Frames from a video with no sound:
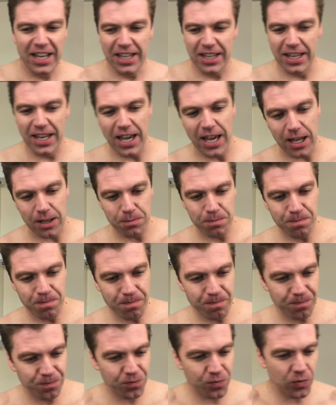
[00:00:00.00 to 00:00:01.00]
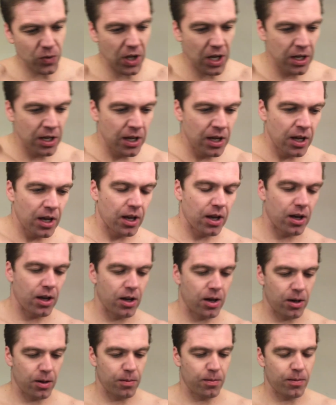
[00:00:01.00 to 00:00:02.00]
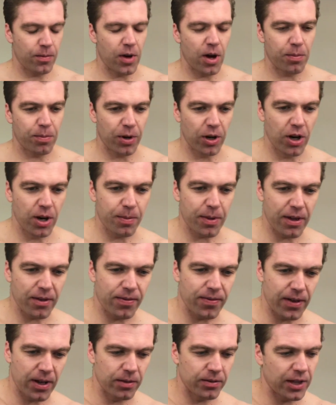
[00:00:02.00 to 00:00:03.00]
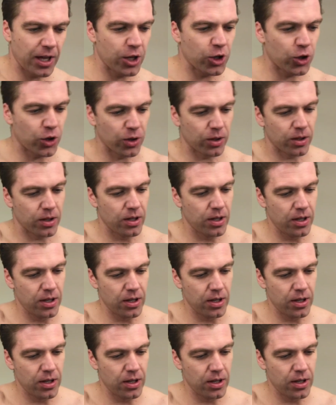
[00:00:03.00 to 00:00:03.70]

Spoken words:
Then I apply a bit of foundation.